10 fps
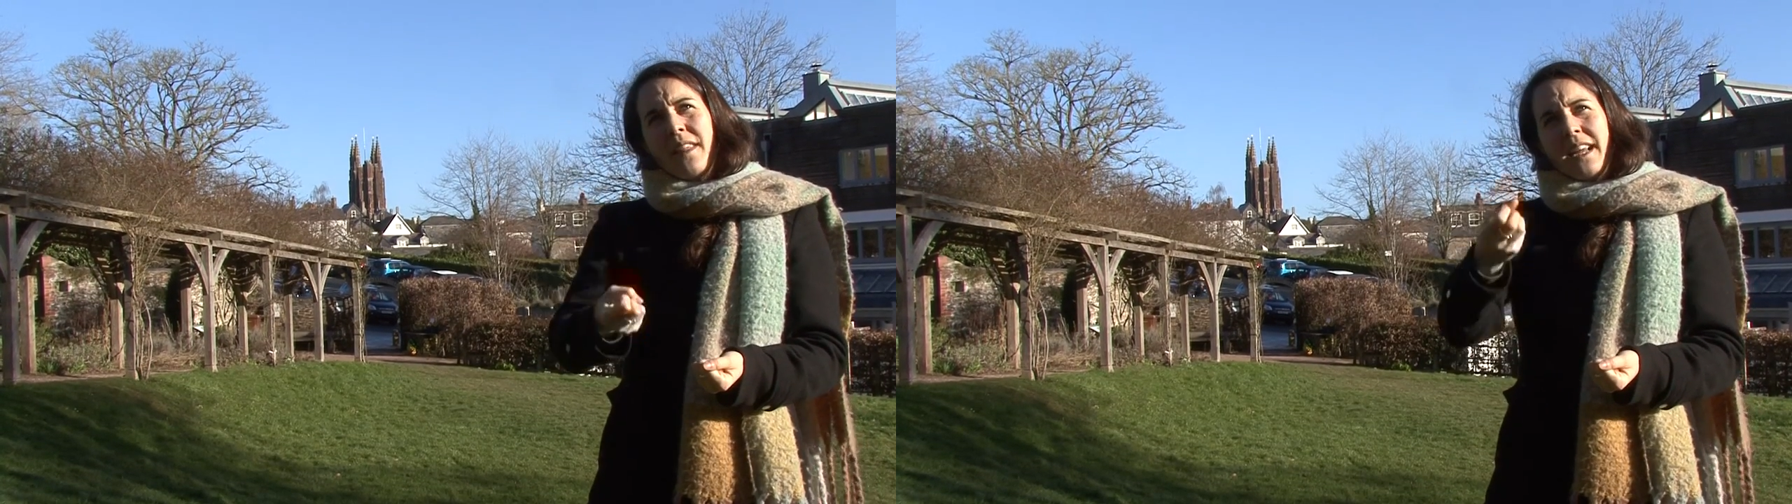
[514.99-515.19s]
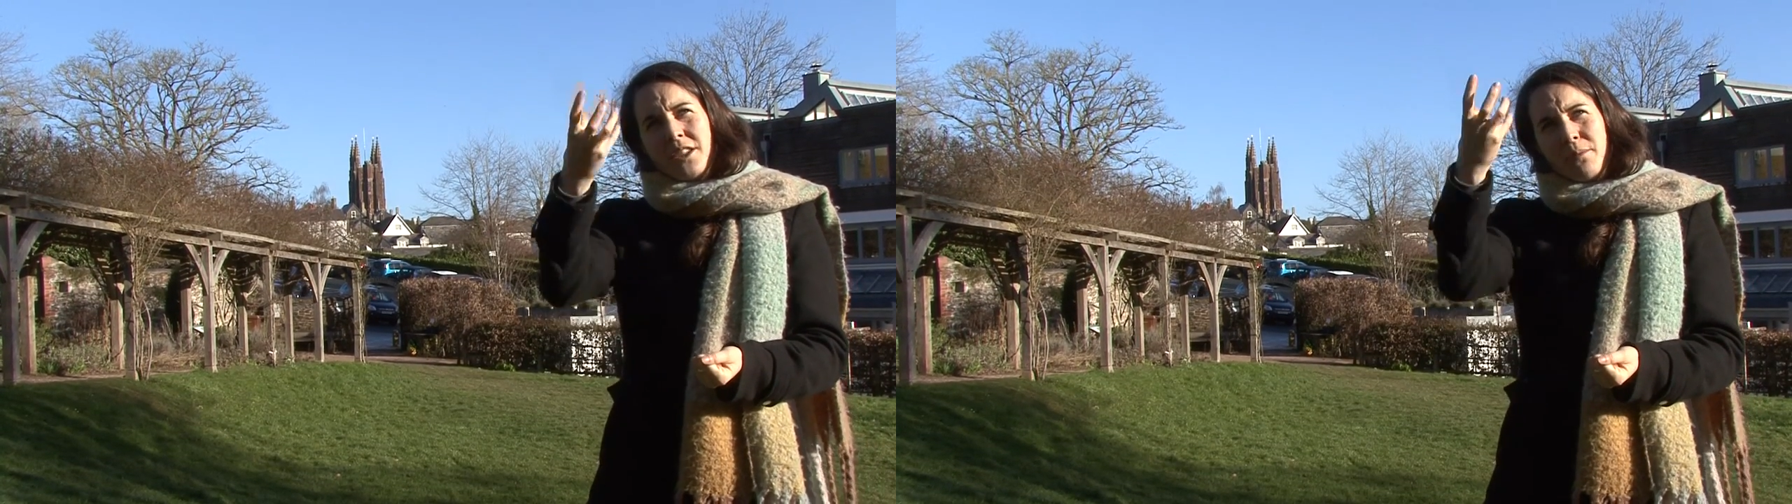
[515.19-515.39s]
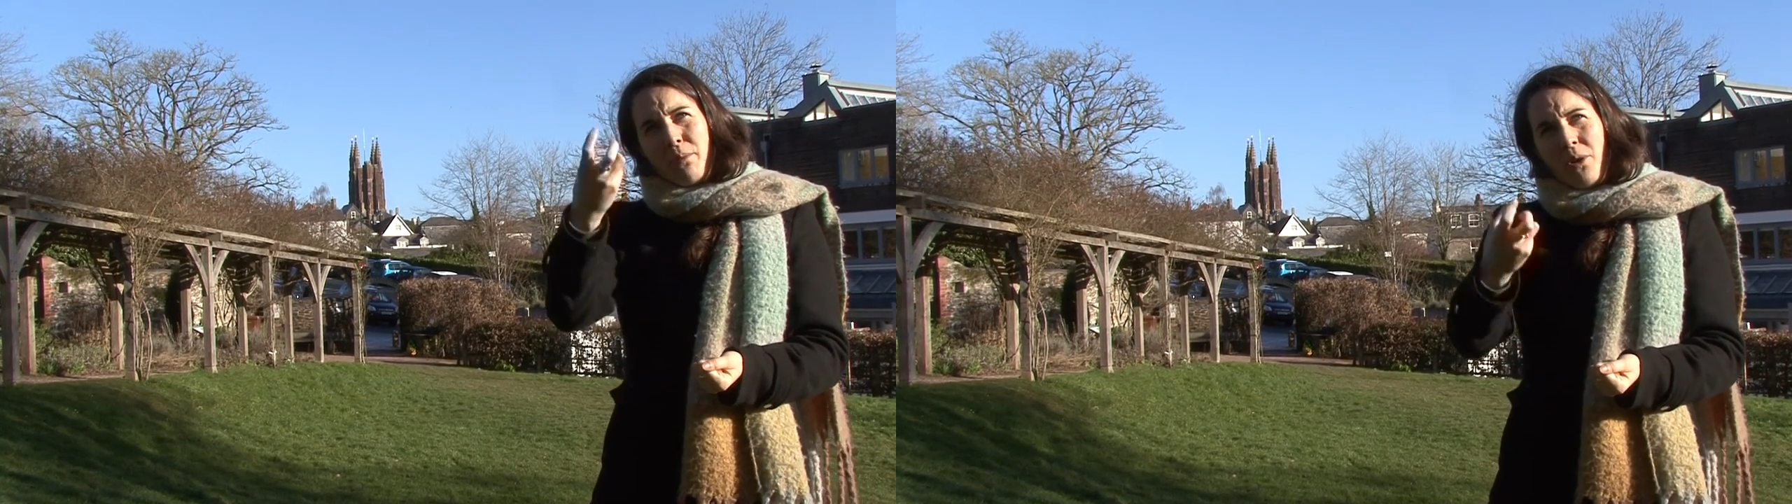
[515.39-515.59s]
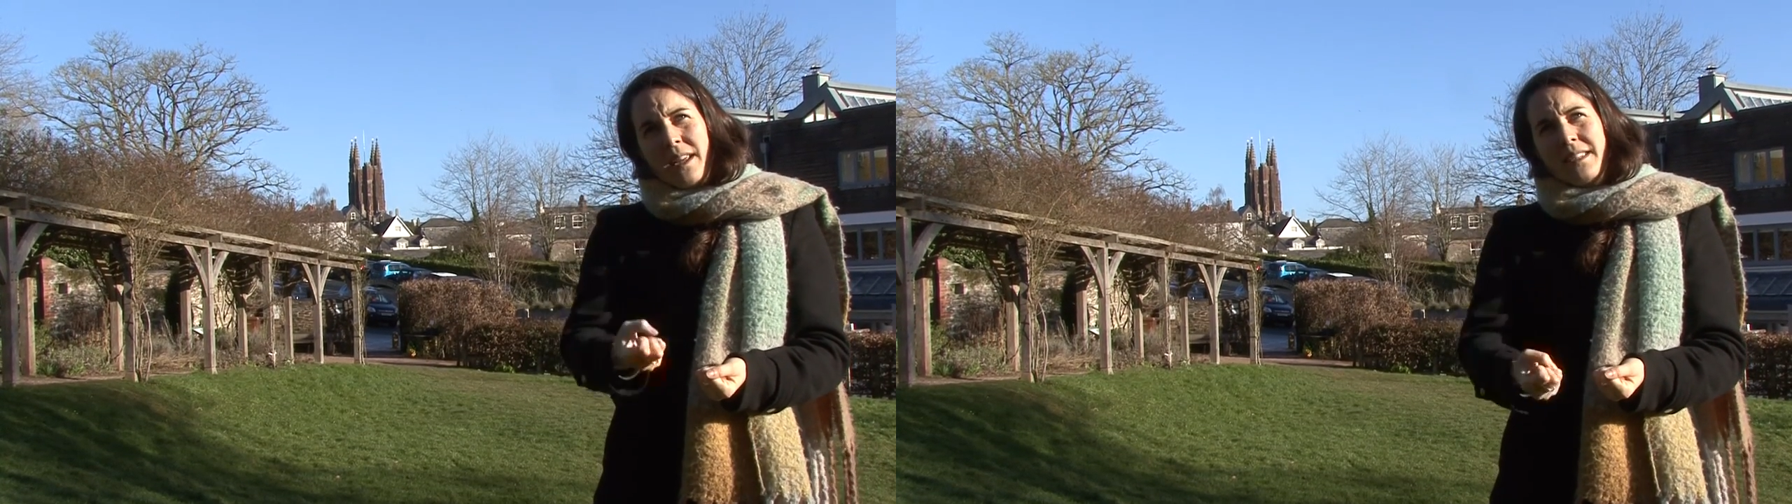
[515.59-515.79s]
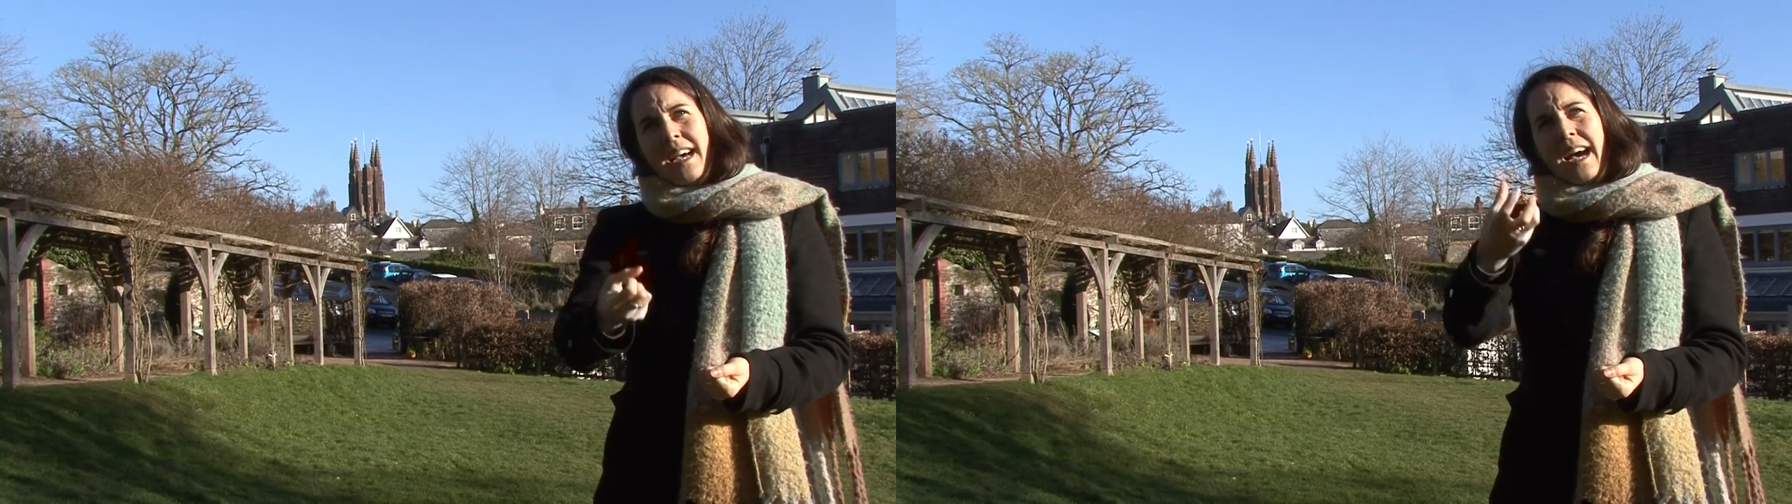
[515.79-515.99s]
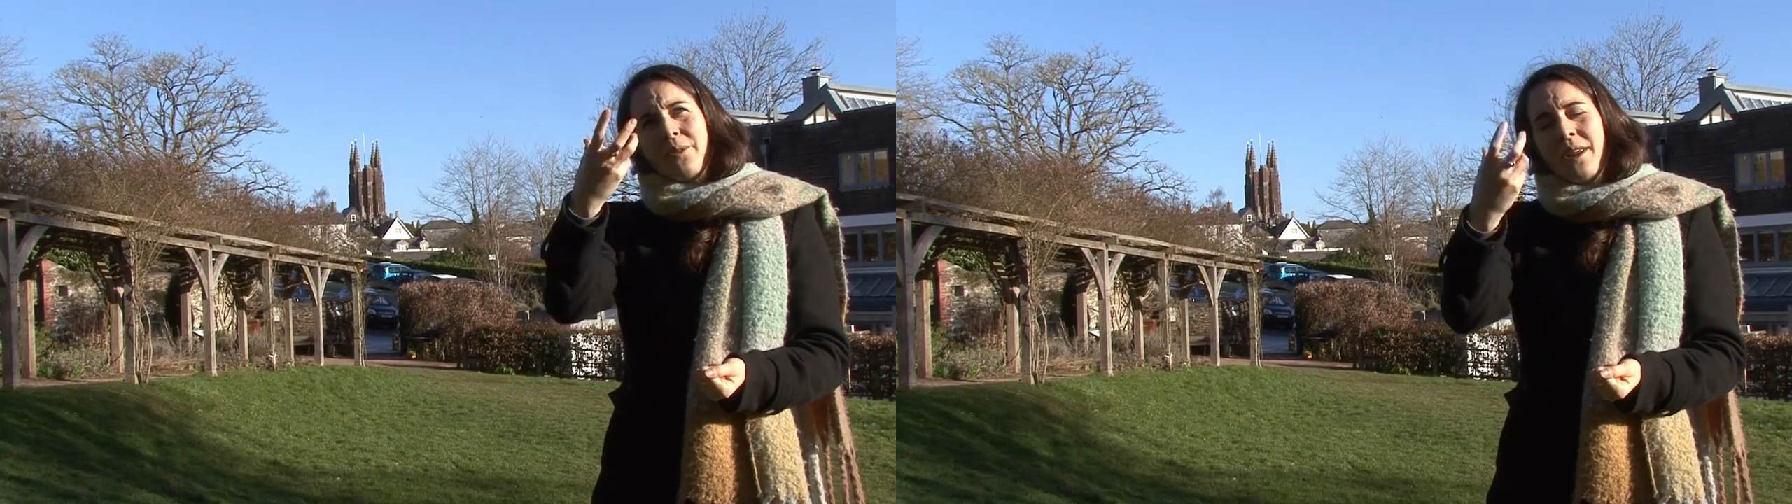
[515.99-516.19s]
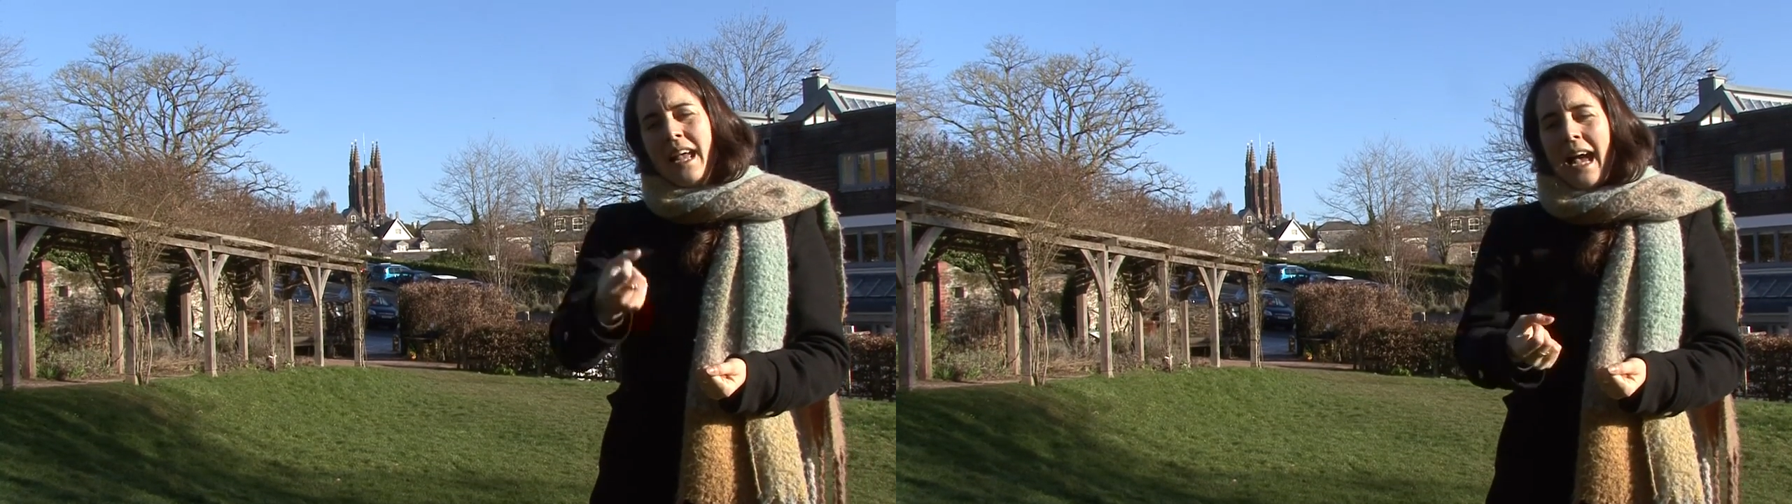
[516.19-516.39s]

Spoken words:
they just pull it down.